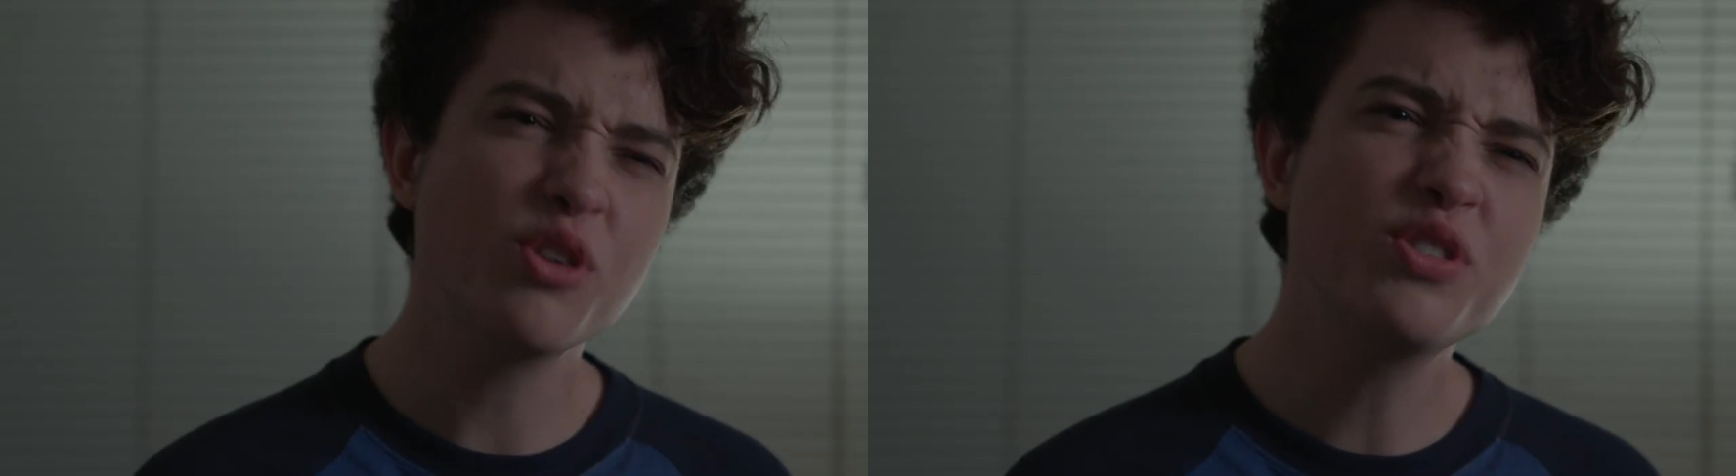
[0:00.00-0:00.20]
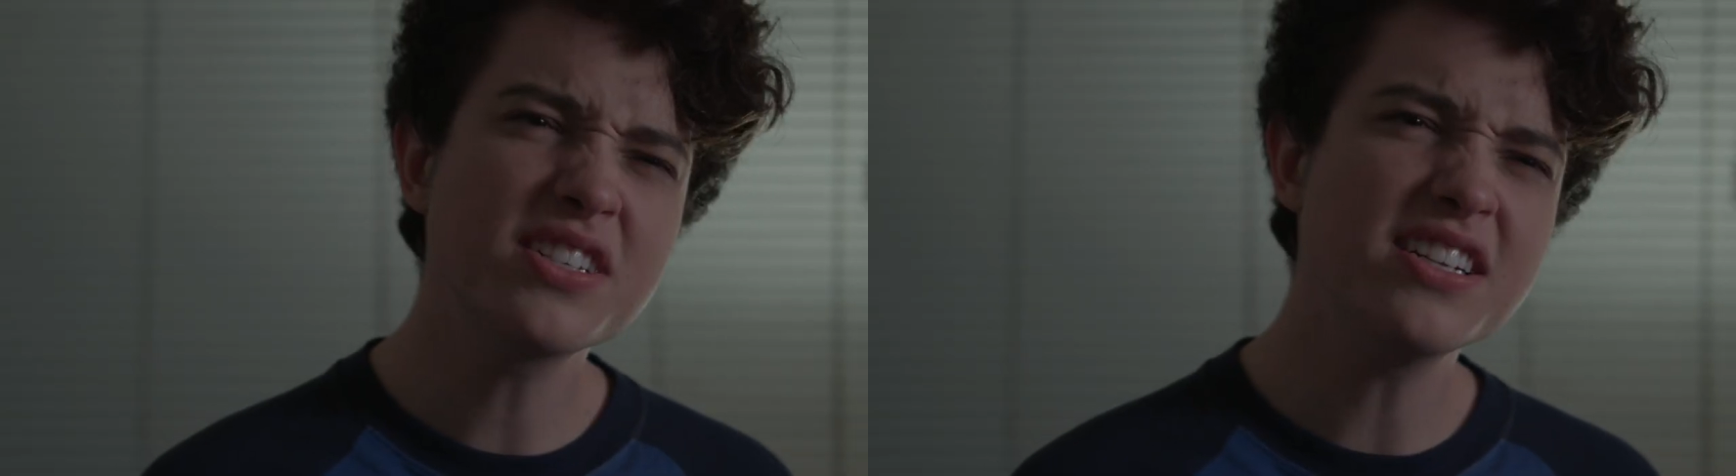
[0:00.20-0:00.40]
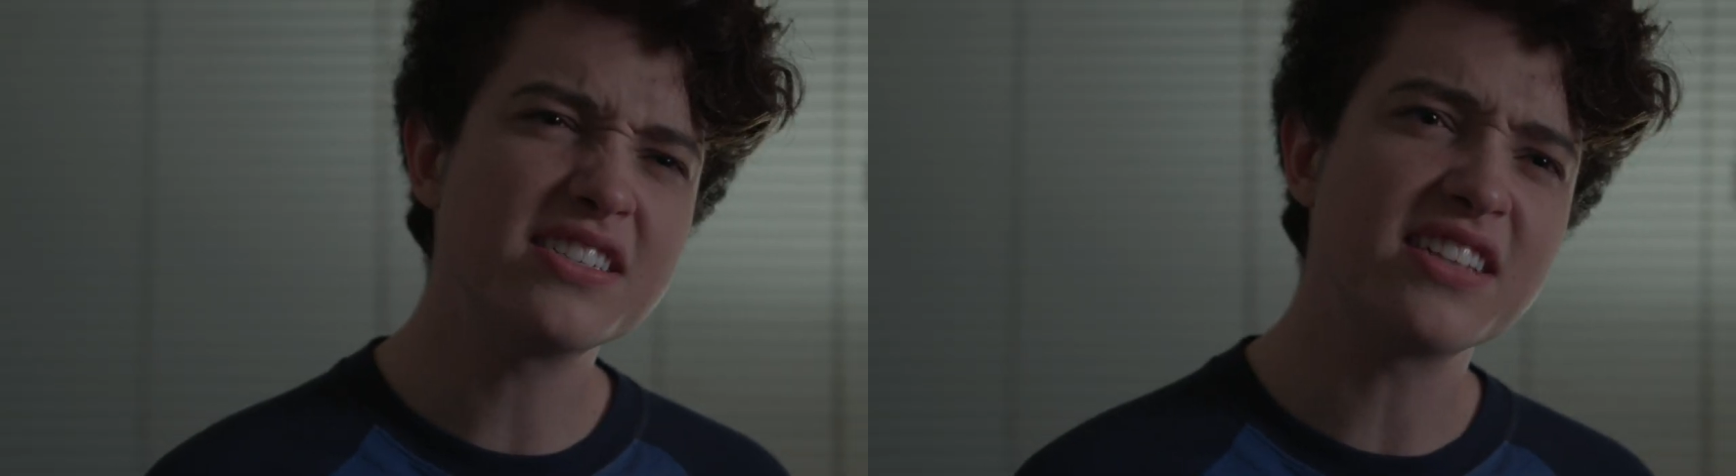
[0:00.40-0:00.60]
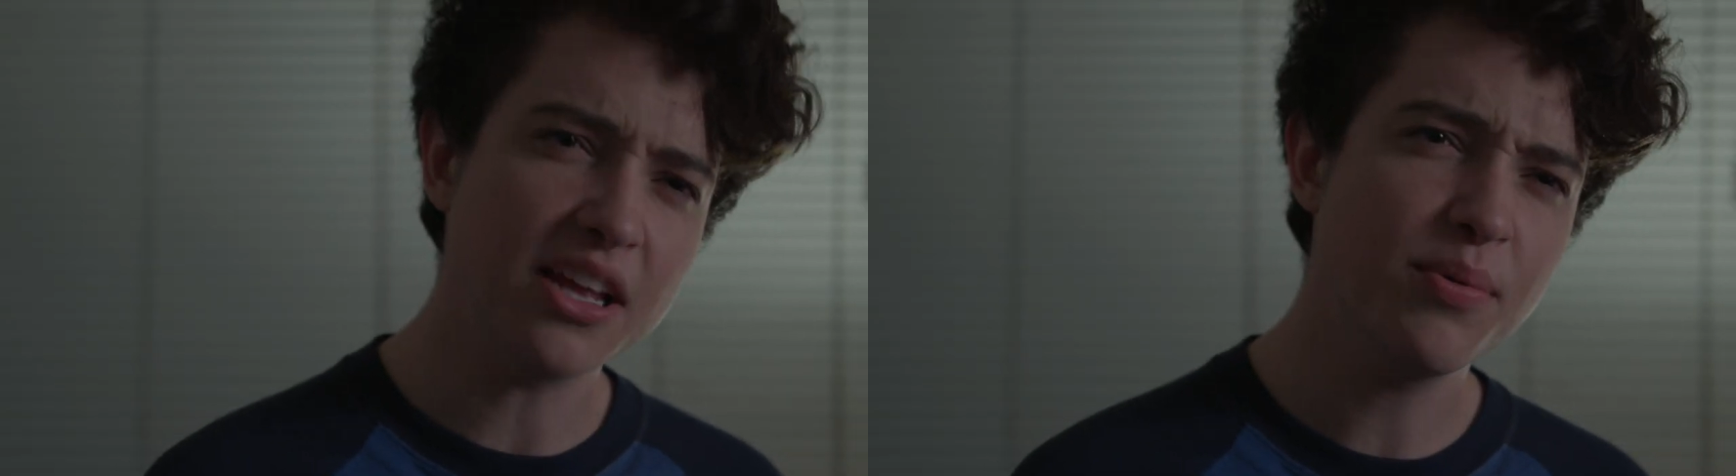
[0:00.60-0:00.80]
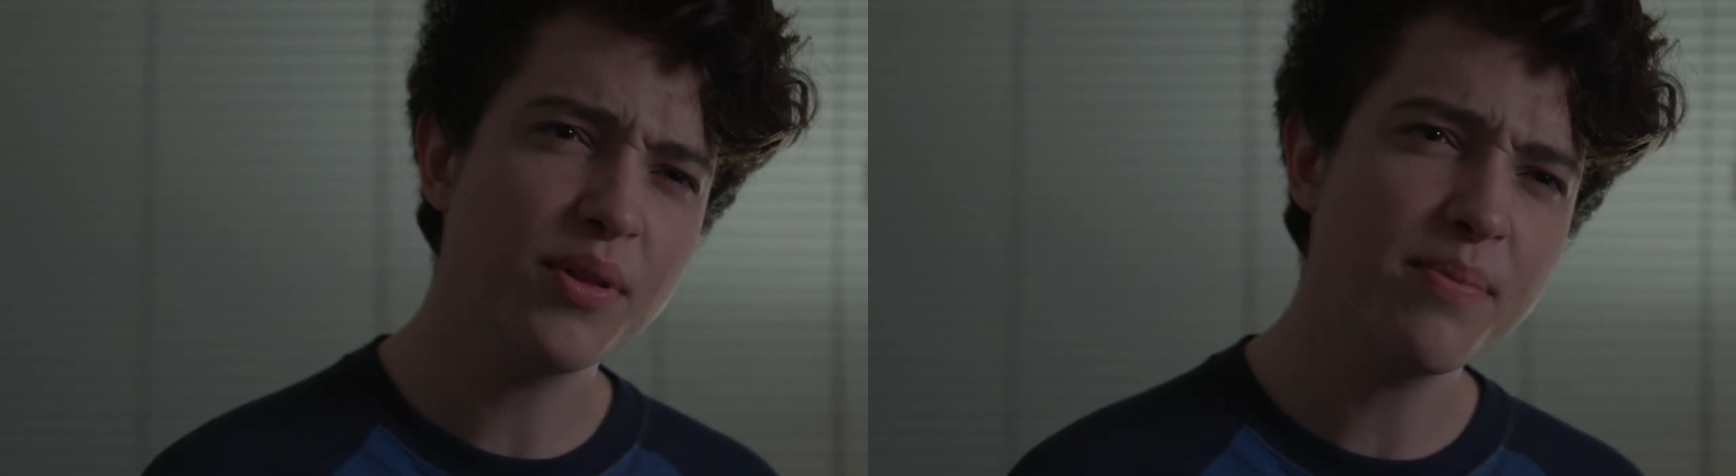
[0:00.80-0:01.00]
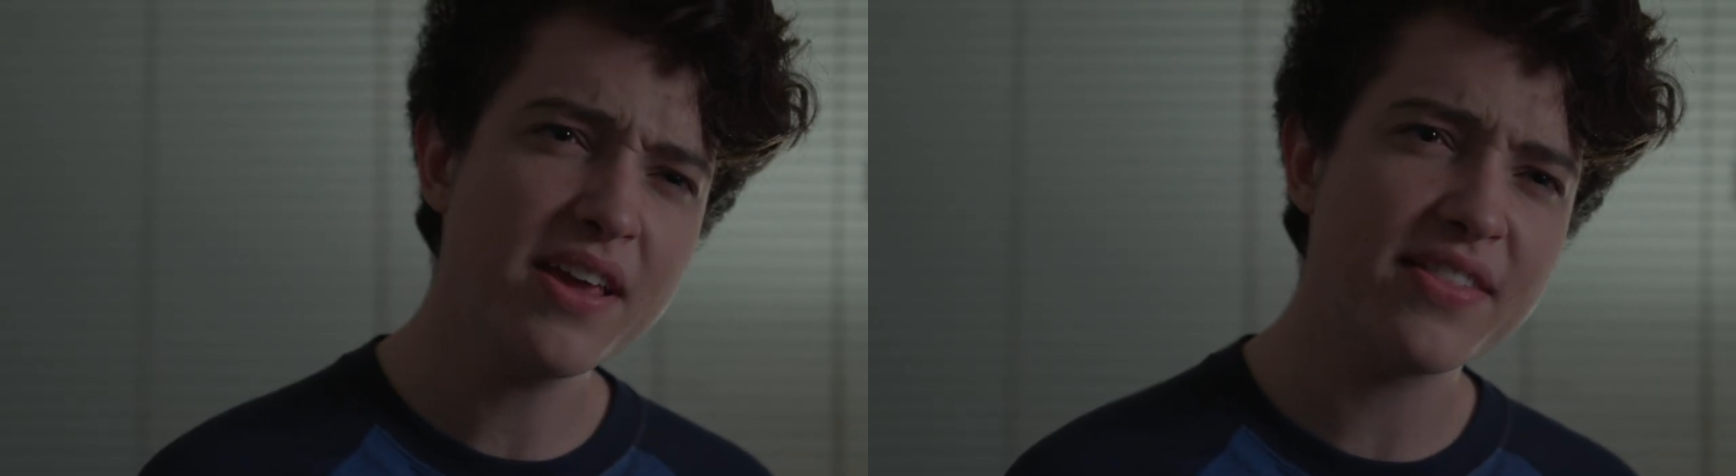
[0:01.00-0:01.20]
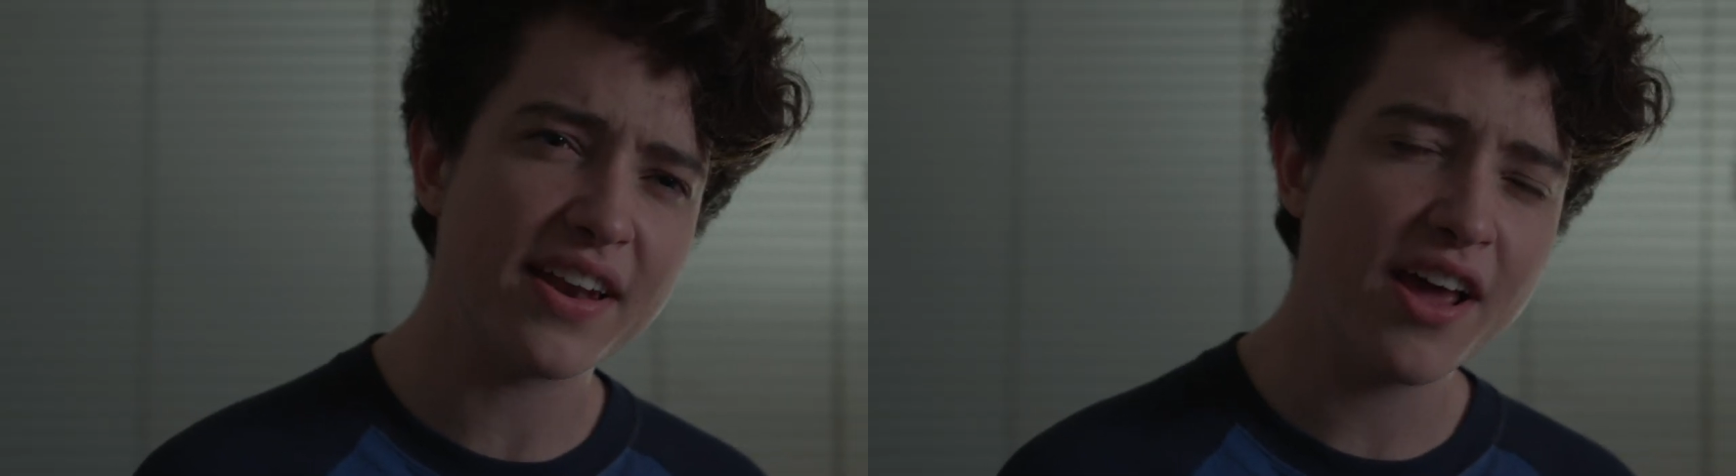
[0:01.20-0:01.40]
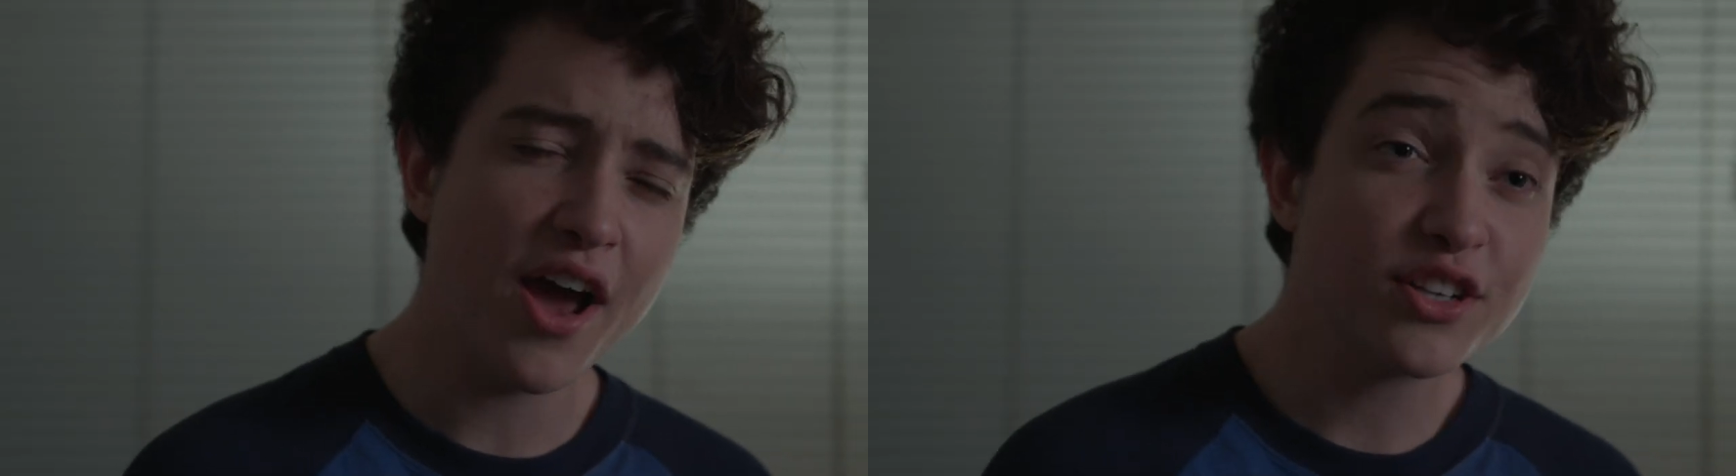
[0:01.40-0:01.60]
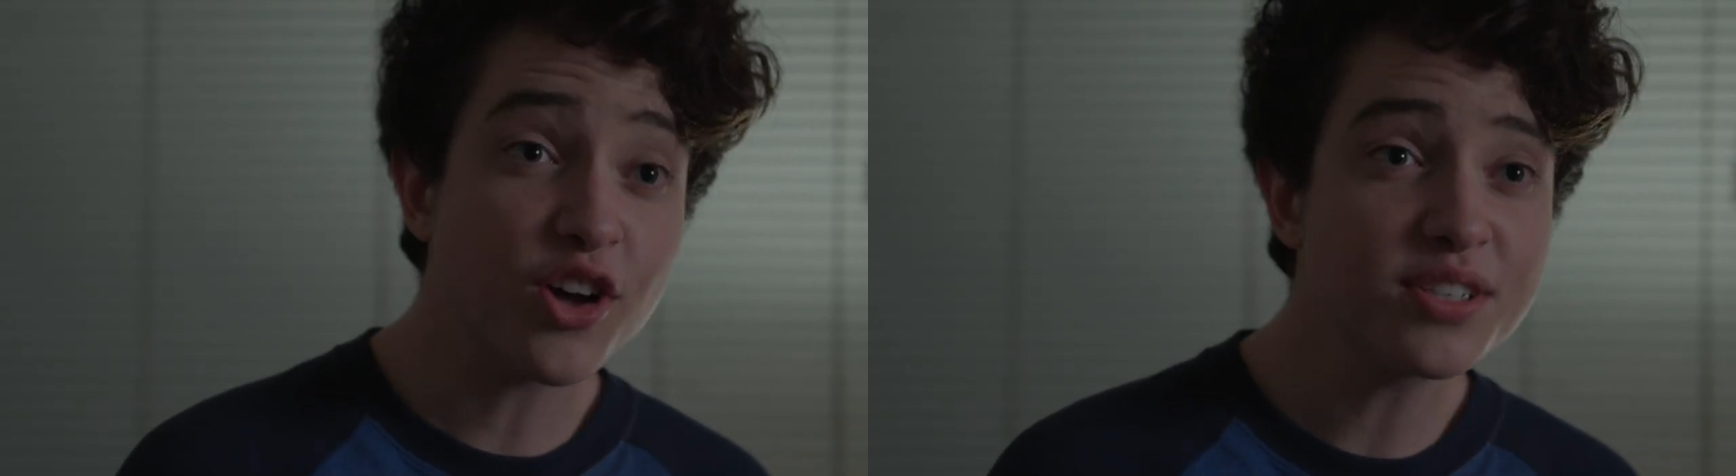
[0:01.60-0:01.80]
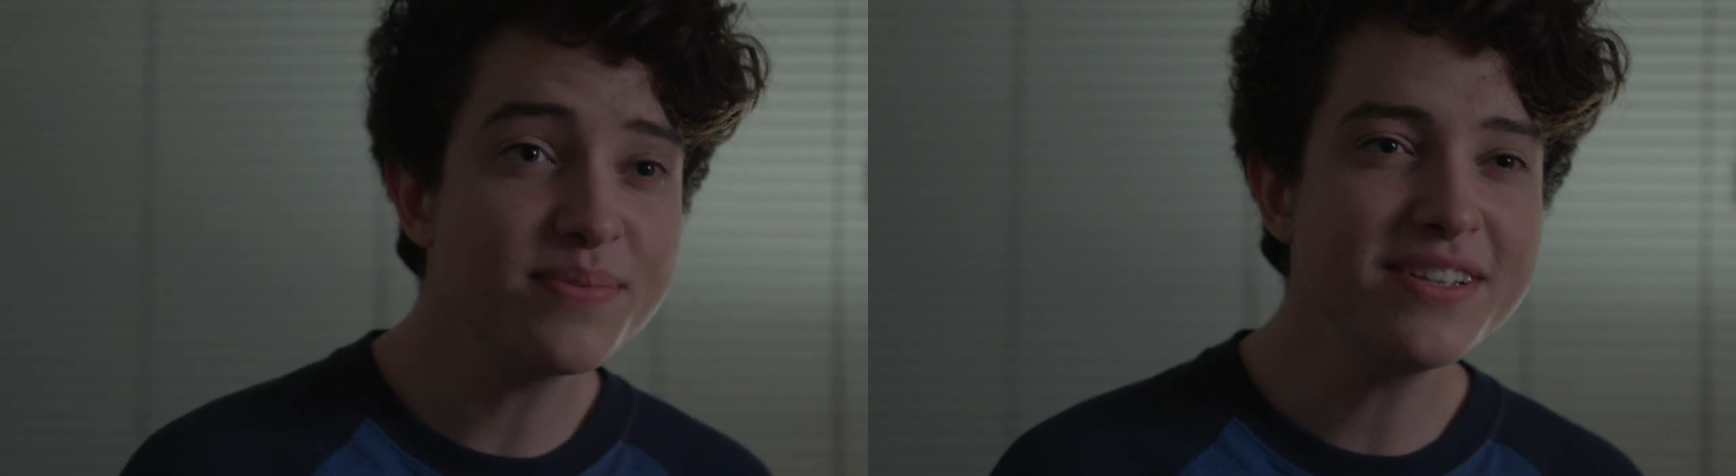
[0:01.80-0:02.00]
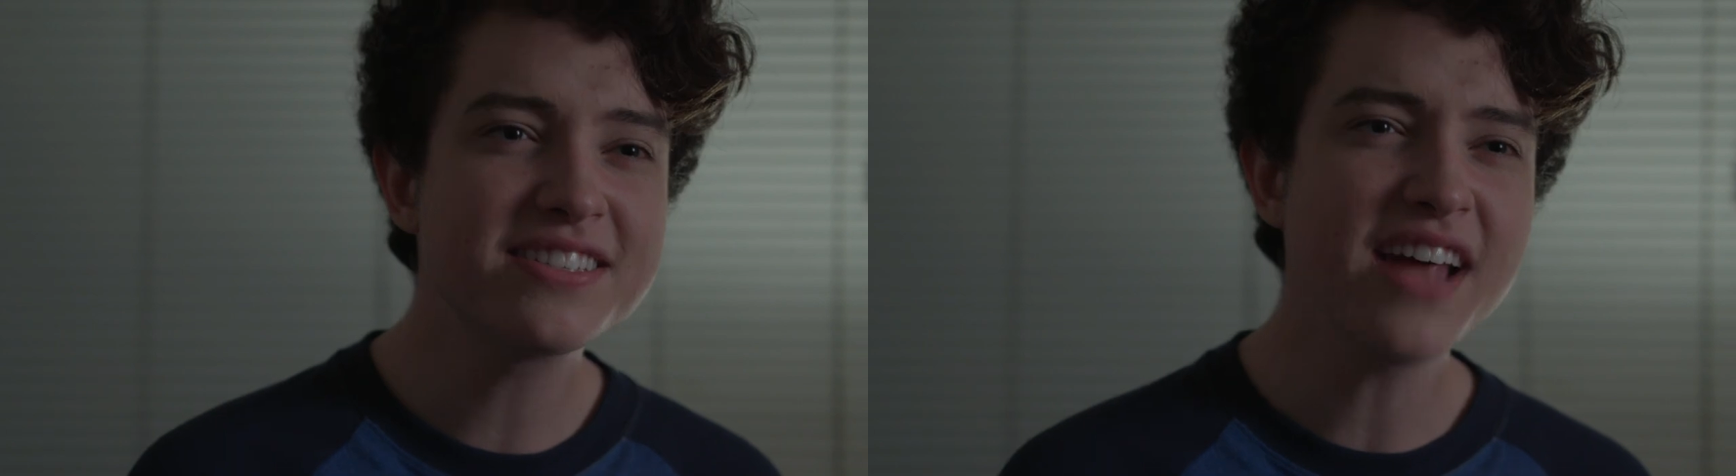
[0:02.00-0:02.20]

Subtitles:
Were you just gonna sleep with me and then toss me